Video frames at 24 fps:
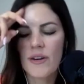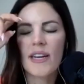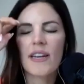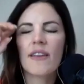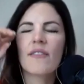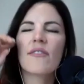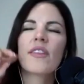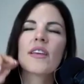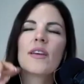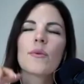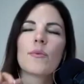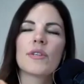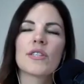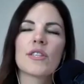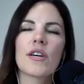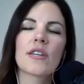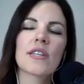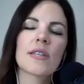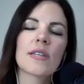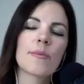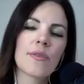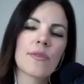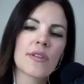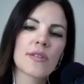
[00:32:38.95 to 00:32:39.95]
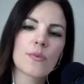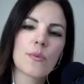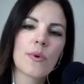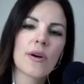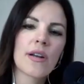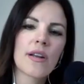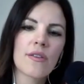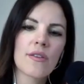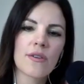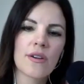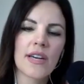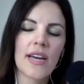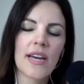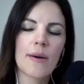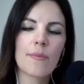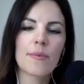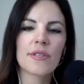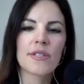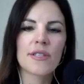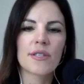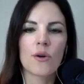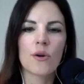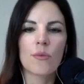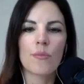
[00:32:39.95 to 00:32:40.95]
and I think we talked about this one other
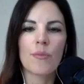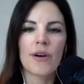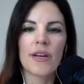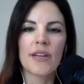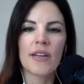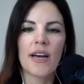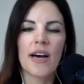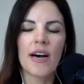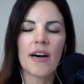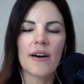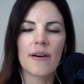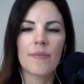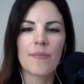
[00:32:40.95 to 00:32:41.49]
episode, but